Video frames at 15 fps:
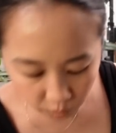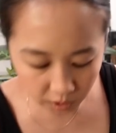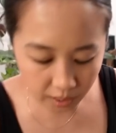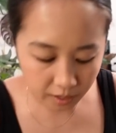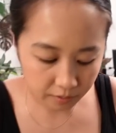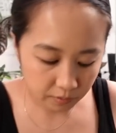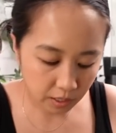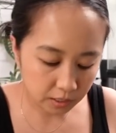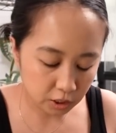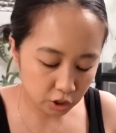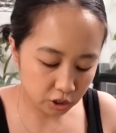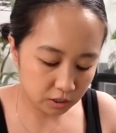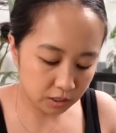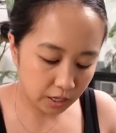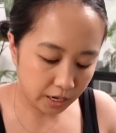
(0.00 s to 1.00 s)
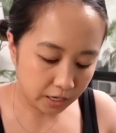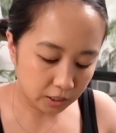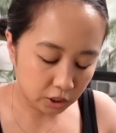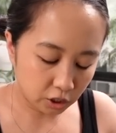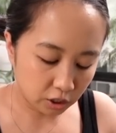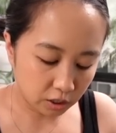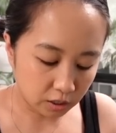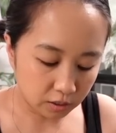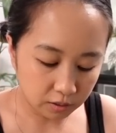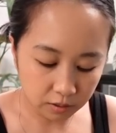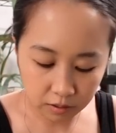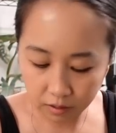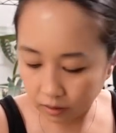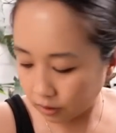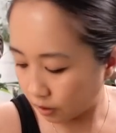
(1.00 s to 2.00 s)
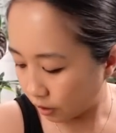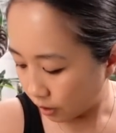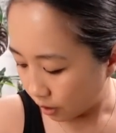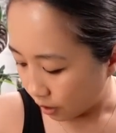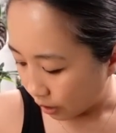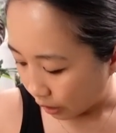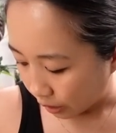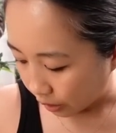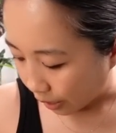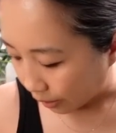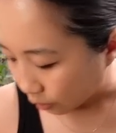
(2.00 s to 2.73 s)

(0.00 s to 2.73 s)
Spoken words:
yeah, that's just to answer that